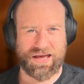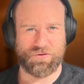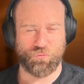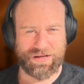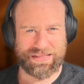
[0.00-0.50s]

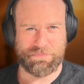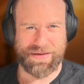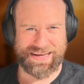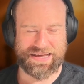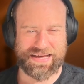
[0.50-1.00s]
had really
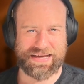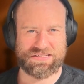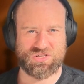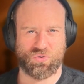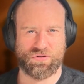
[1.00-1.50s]
been a
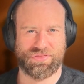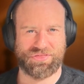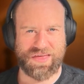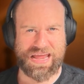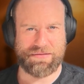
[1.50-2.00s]
sort of
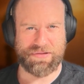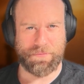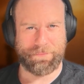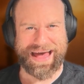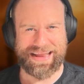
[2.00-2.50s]
theme and
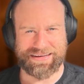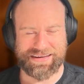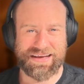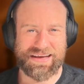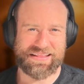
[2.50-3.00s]
a pattern